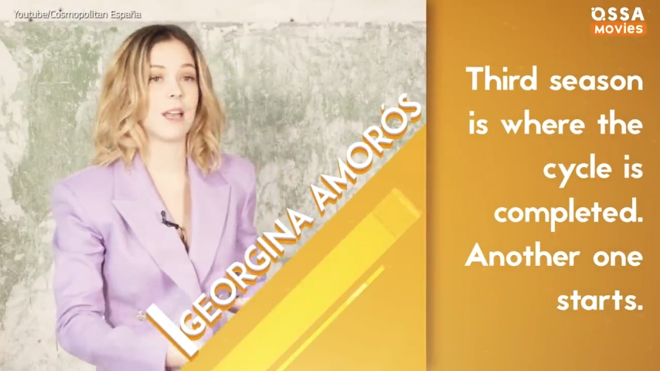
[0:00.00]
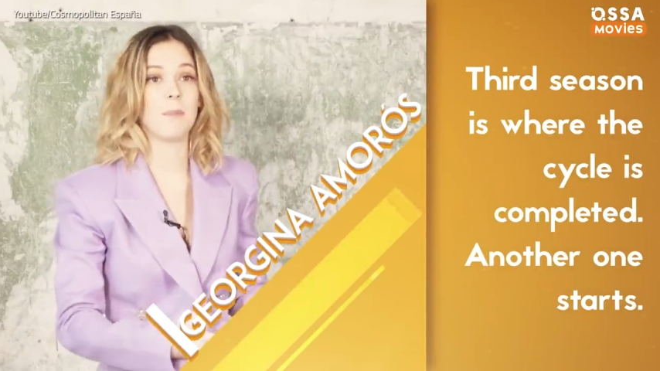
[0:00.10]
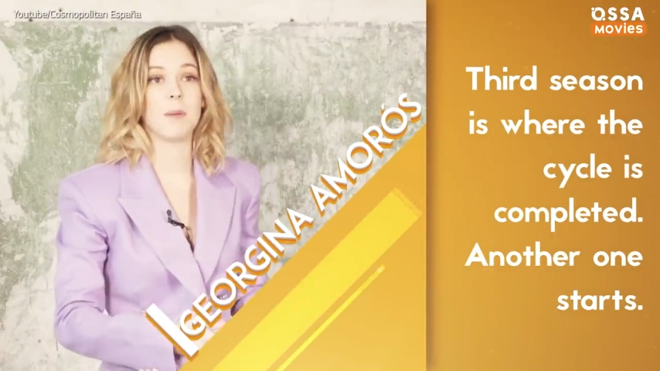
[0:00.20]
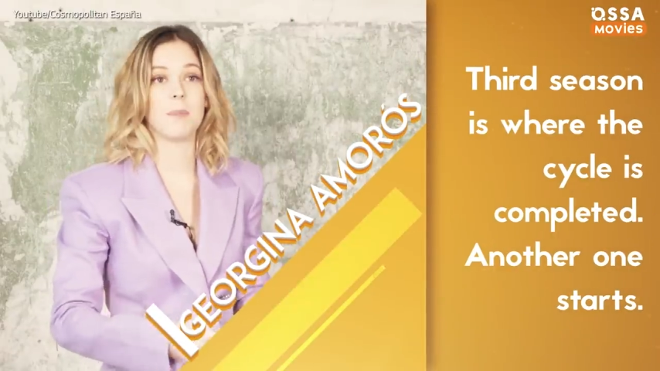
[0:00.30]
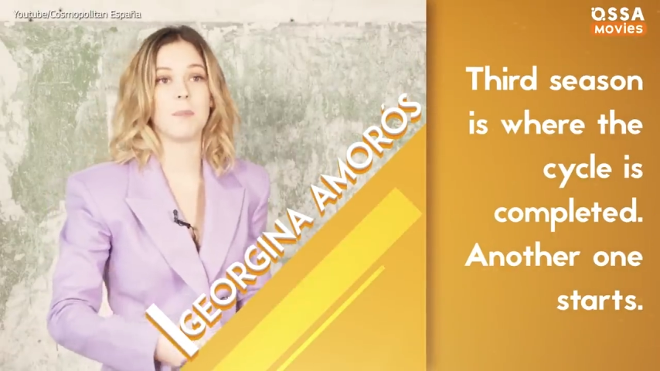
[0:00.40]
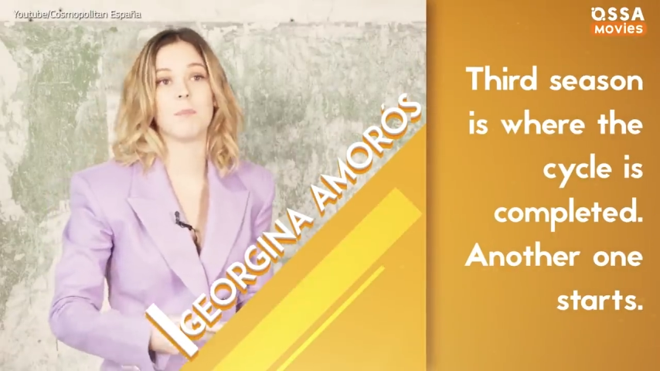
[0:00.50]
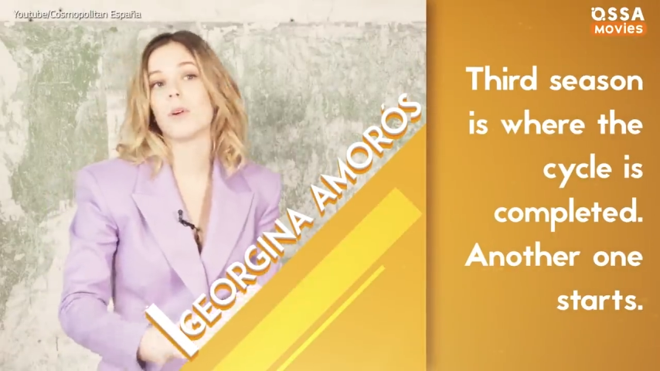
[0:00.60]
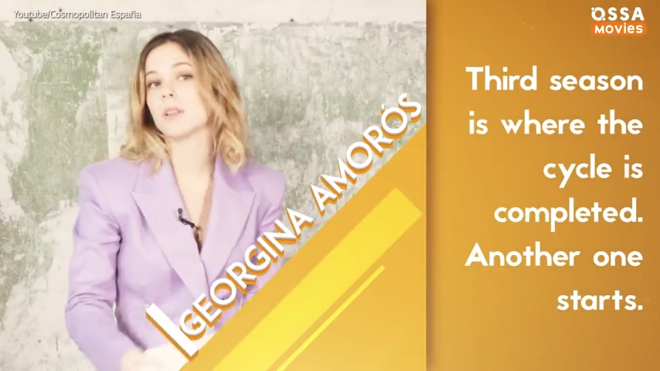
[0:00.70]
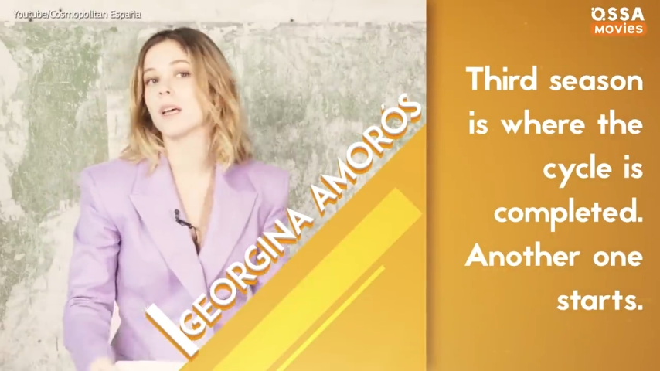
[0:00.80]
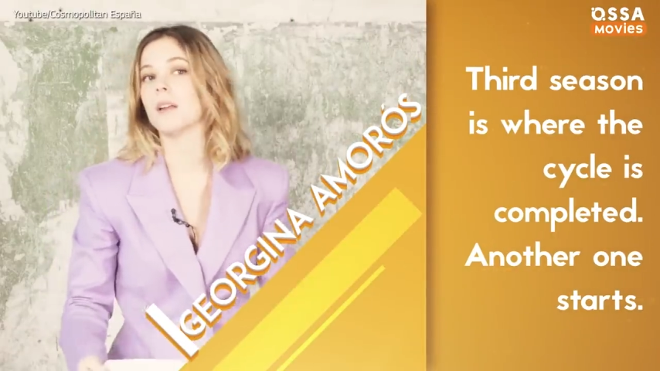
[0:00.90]
"Third
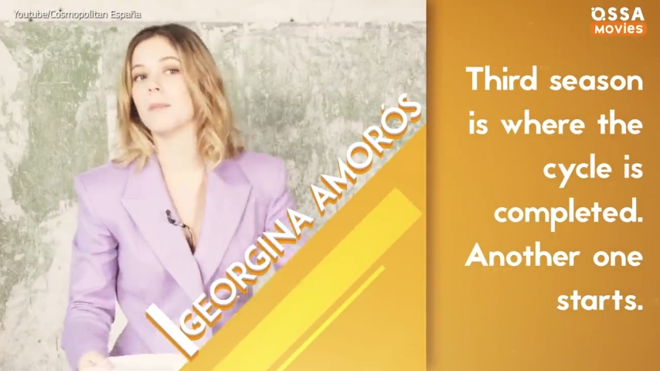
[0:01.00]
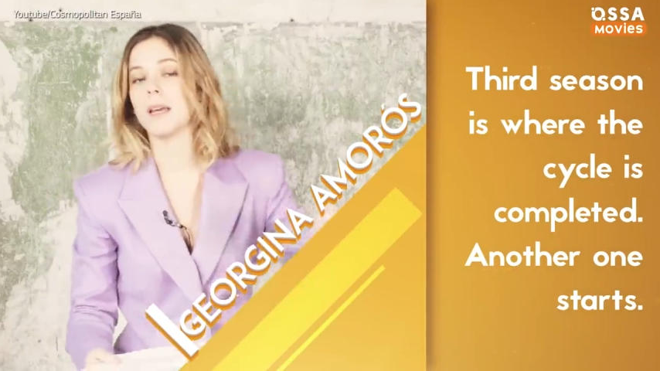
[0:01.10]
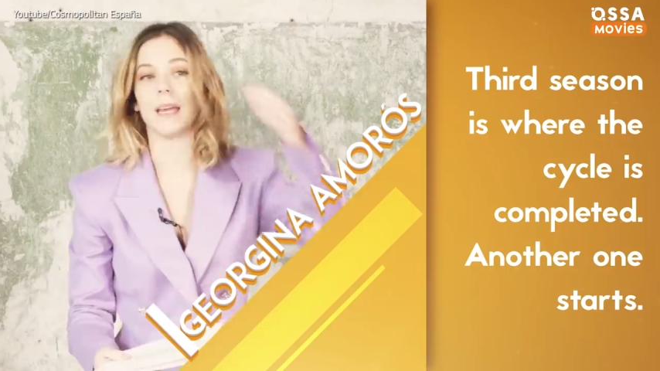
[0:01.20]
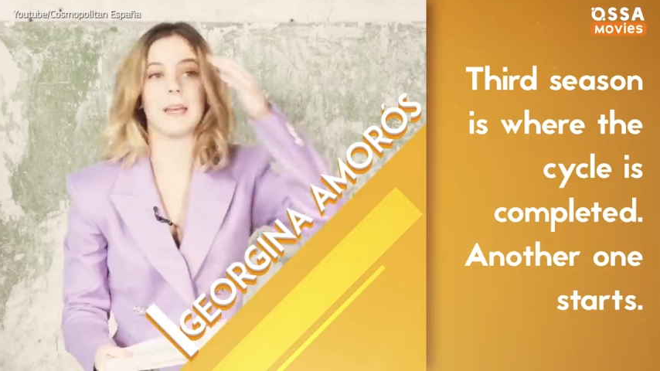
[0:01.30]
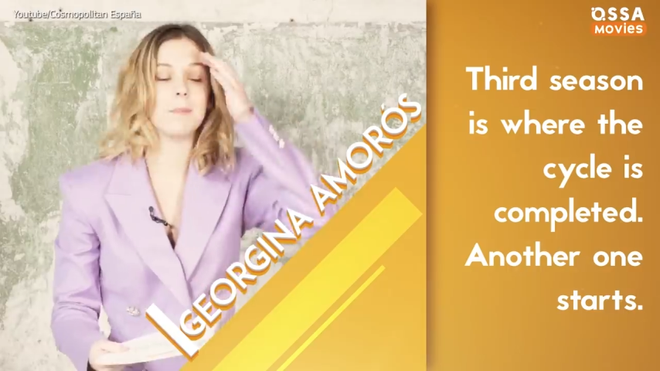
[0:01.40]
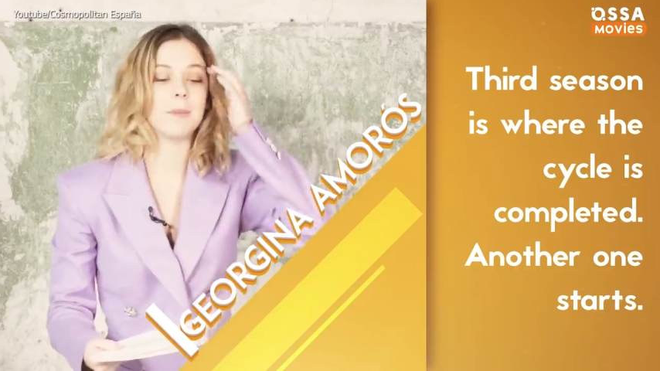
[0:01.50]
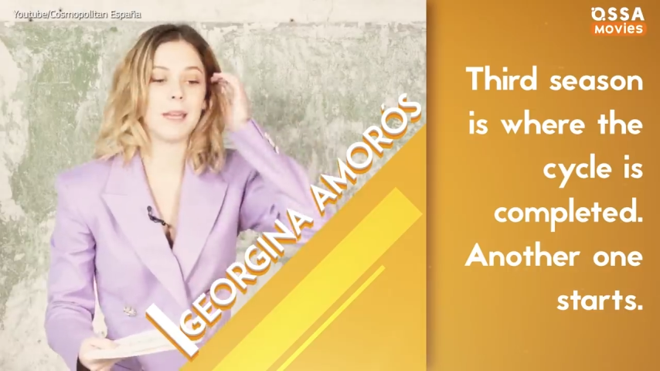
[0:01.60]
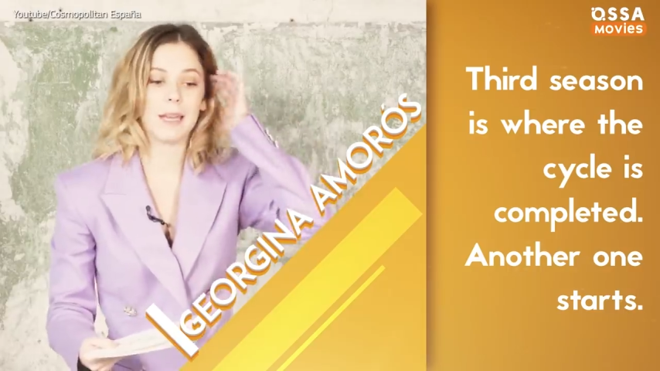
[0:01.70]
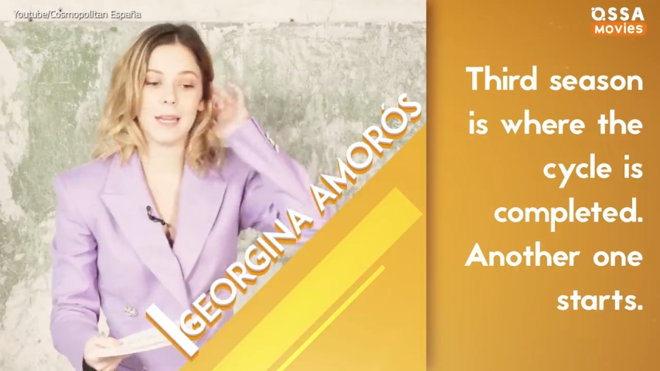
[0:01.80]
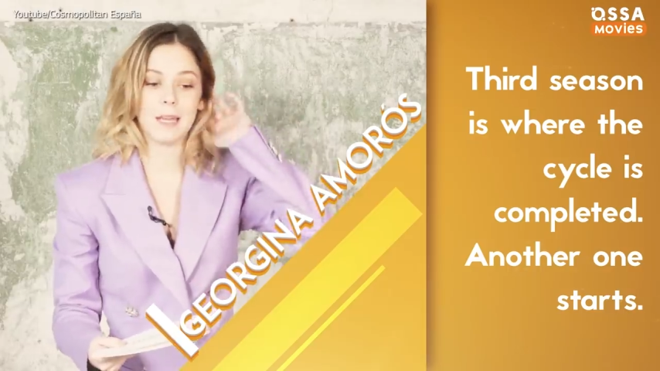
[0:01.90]
season is where the
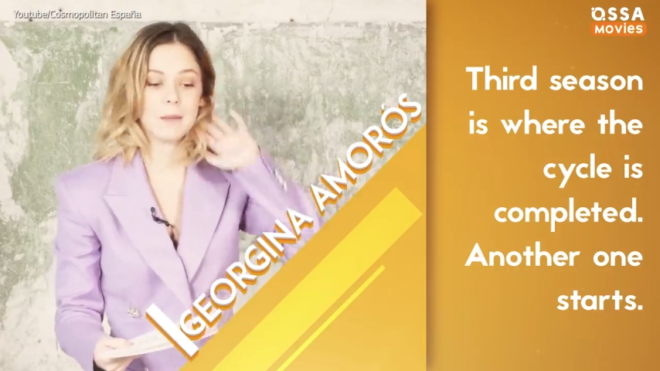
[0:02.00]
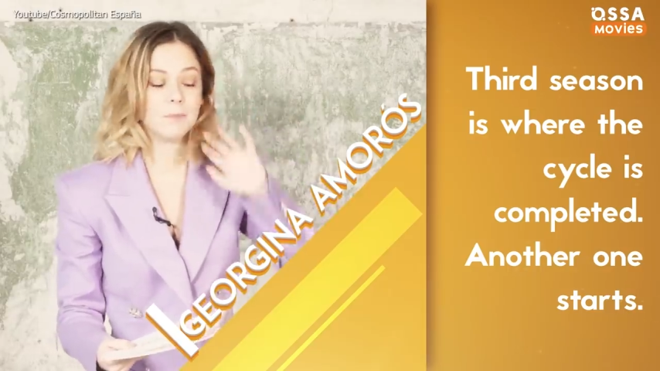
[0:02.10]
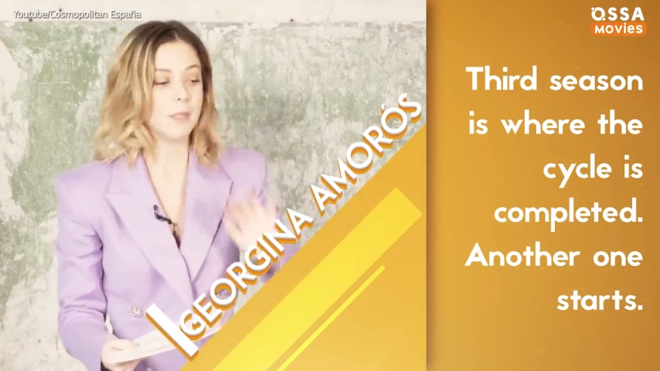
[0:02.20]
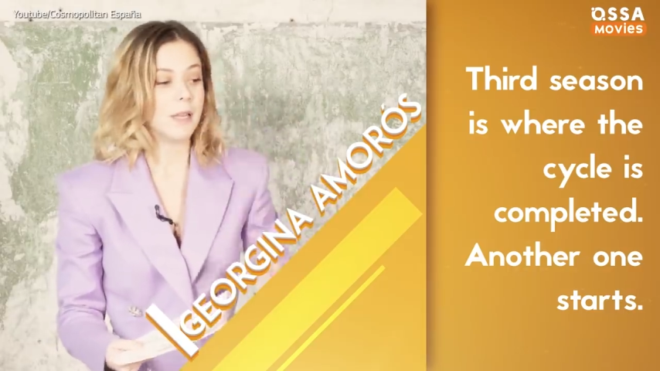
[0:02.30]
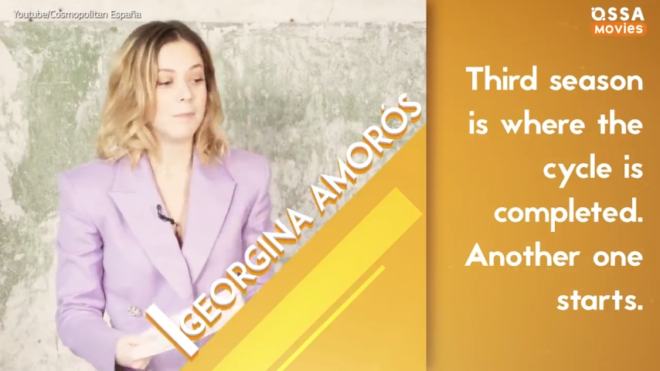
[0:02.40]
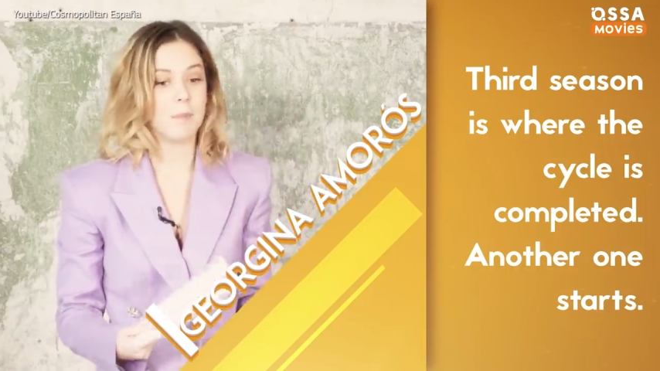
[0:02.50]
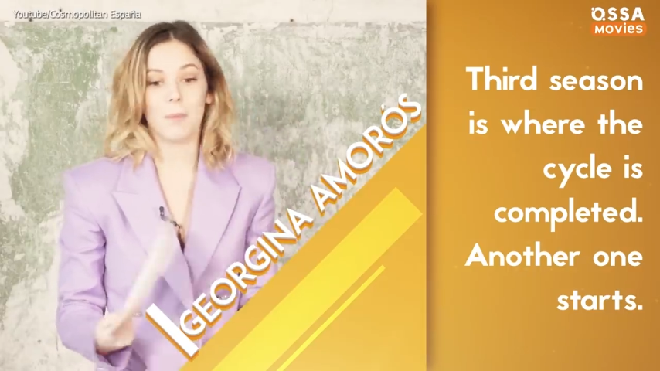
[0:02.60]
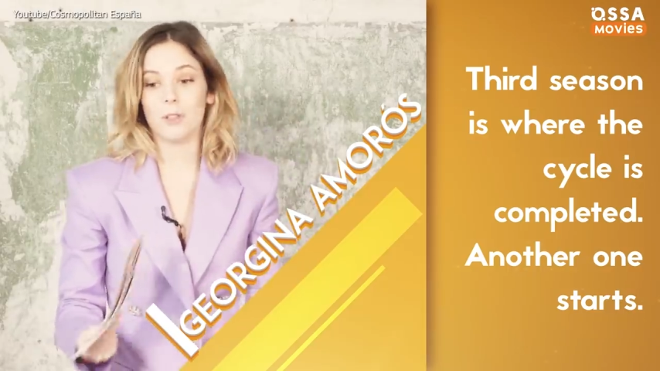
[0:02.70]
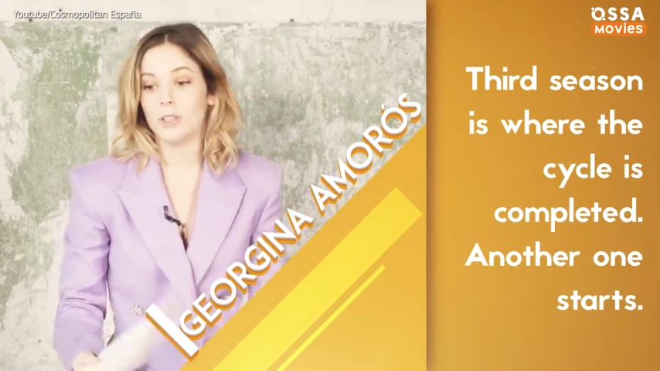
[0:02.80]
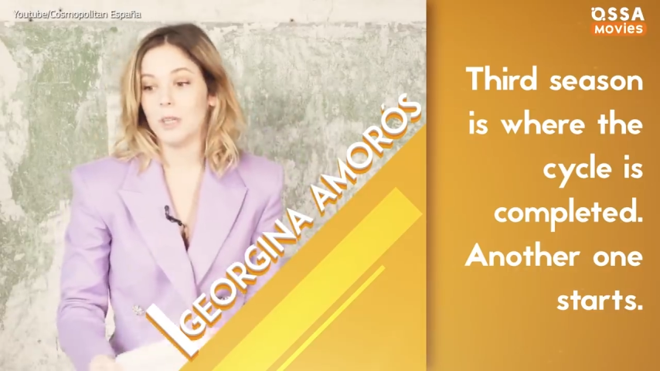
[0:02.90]
cycle is completed.
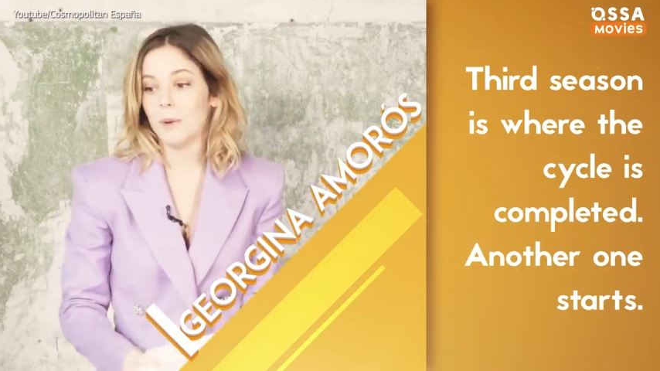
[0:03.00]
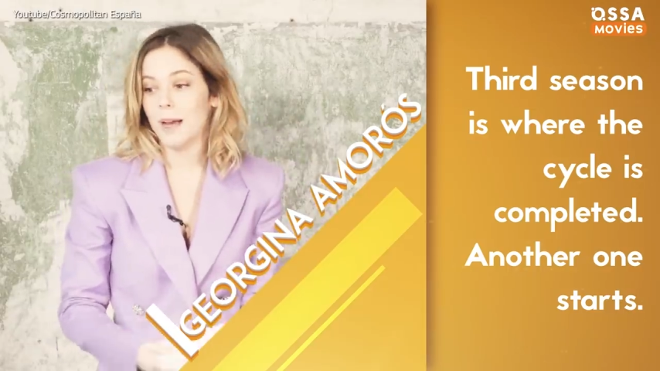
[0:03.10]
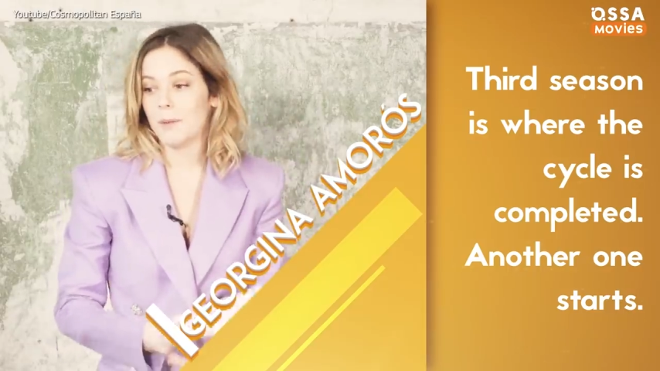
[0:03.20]
Another one